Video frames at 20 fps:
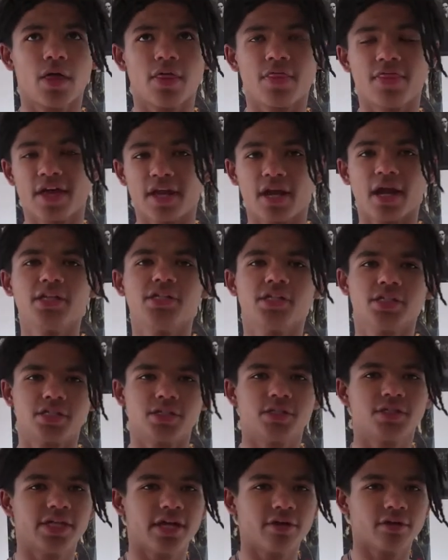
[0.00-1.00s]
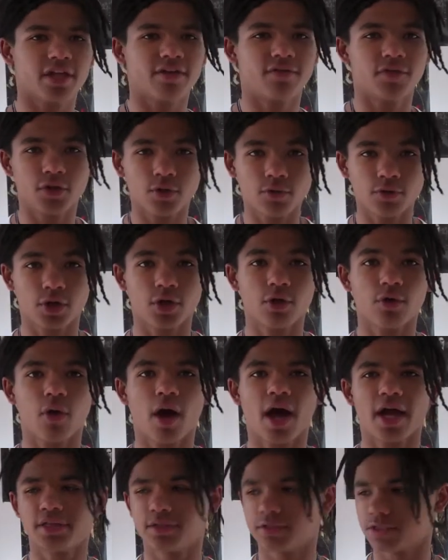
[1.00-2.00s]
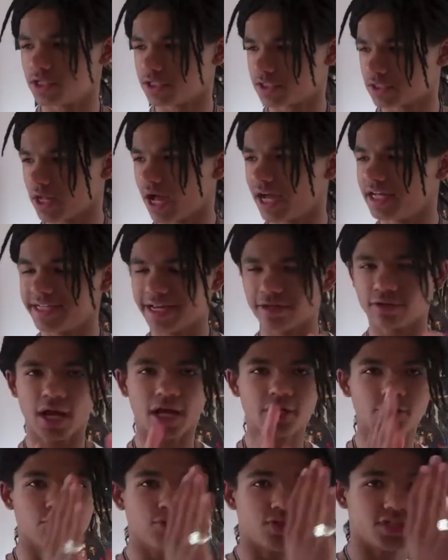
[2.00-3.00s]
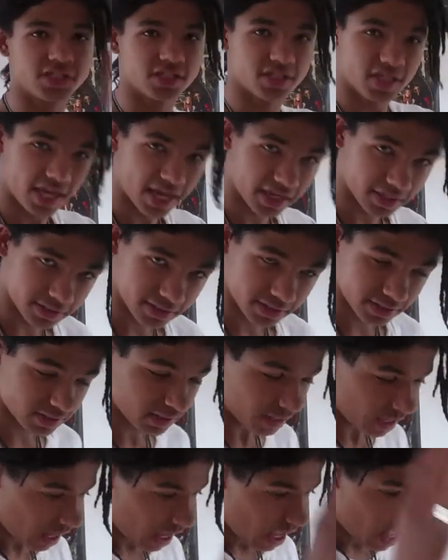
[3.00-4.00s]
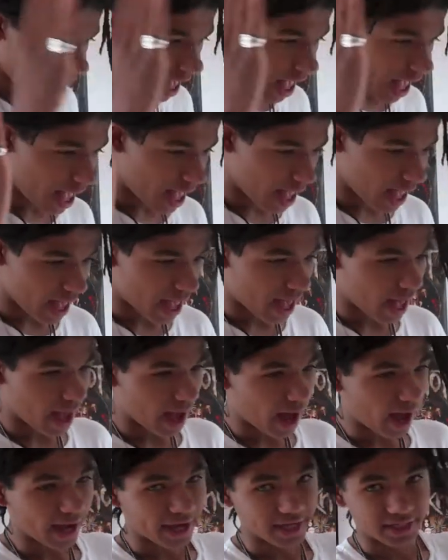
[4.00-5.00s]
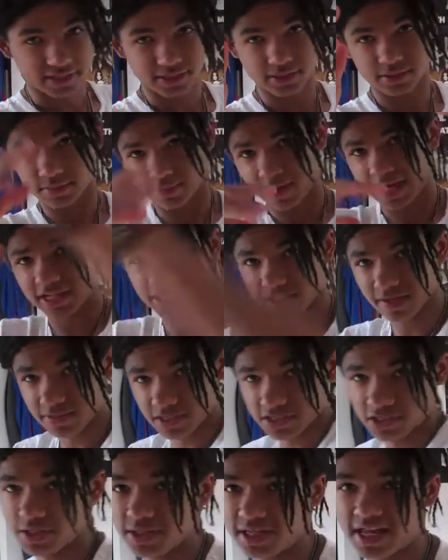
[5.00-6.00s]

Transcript: then I just generally, if you don't know, I just I, I do skits. Uh, I pick a subject of the